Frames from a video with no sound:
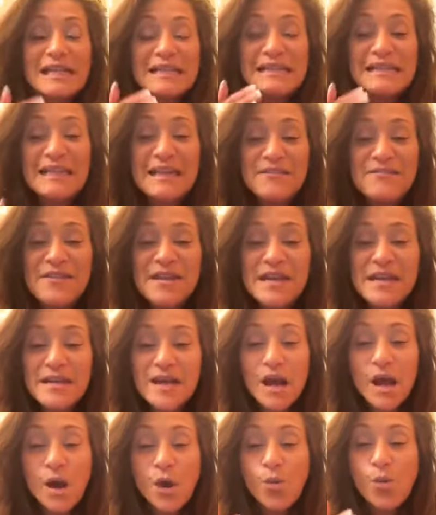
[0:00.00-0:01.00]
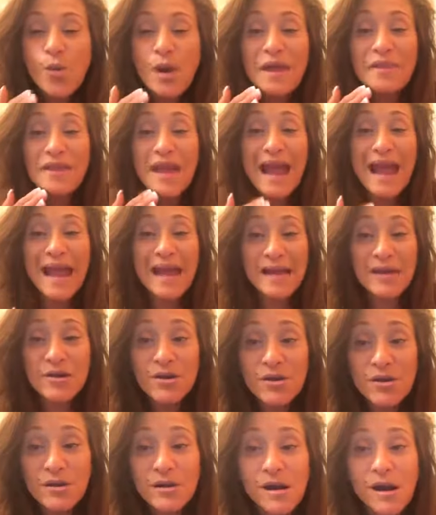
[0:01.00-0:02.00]
Living with
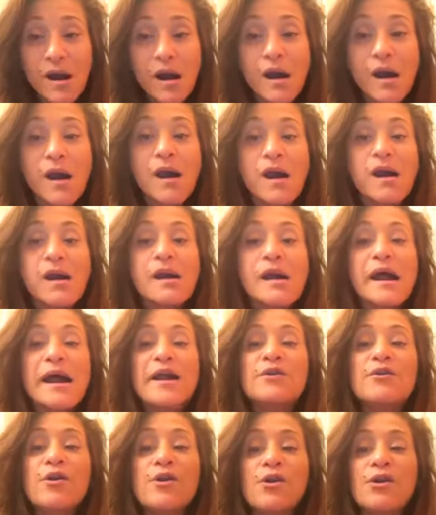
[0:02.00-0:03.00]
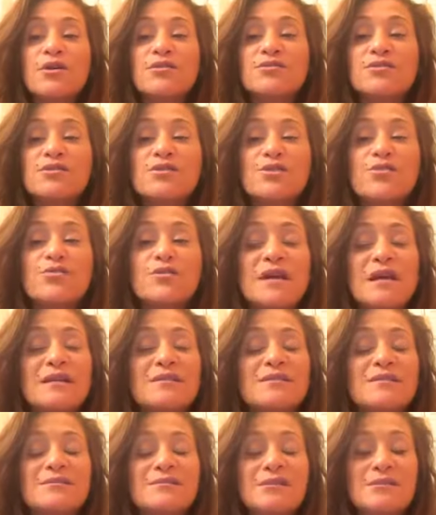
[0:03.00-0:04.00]
anger and hurt just
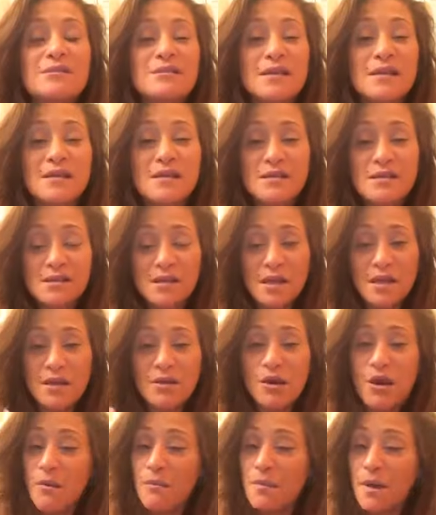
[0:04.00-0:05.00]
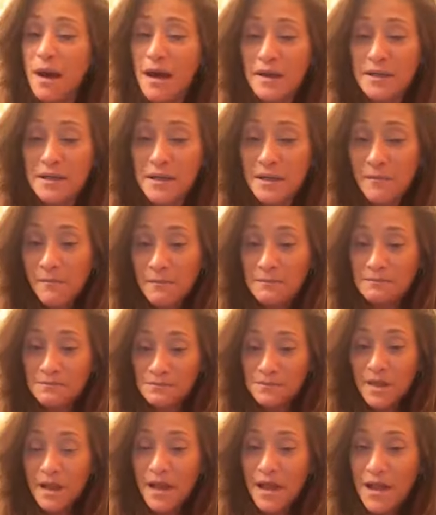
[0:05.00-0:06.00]
creates disease in our body.
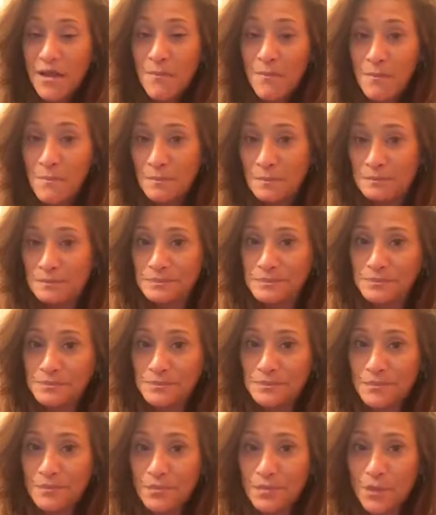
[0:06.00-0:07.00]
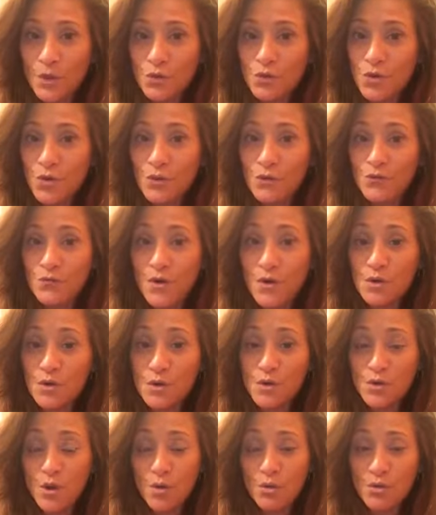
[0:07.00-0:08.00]
And those folks
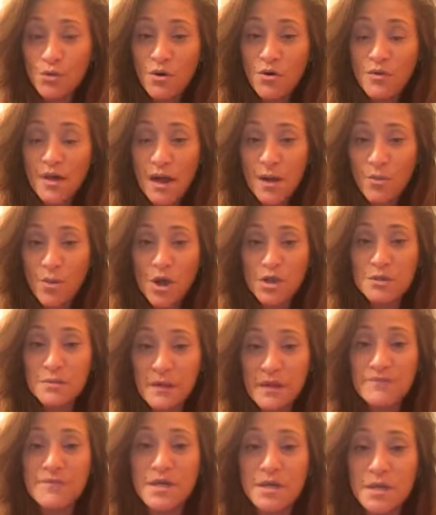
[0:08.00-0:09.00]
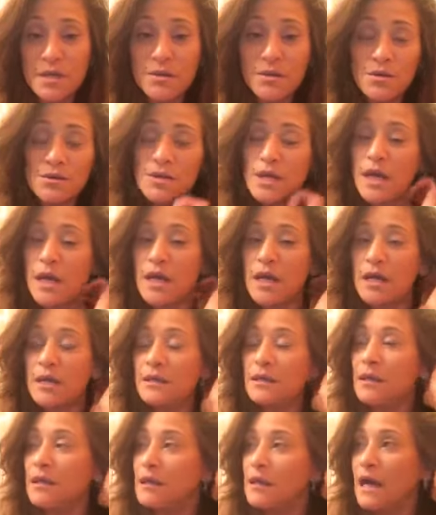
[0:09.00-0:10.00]
who don't know that, watch my videos,
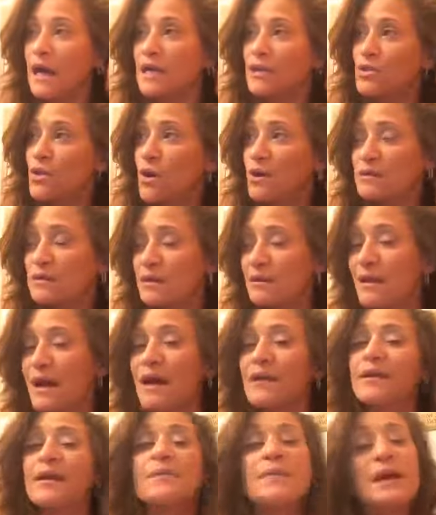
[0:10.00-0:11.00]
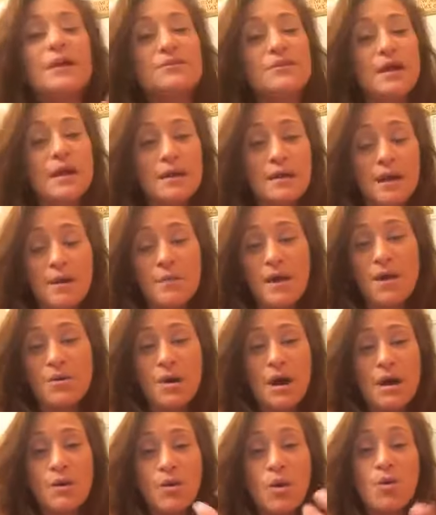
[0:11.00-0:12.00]
and I talked a lot about that
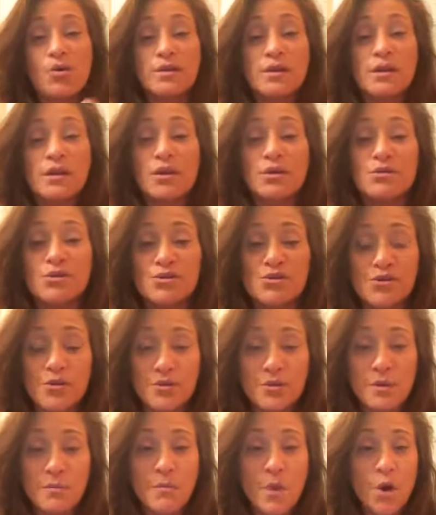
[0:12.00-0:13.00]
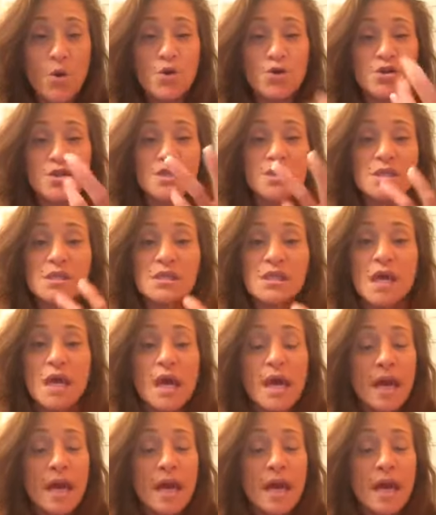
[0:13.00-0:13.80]
about how holding on to certain emotions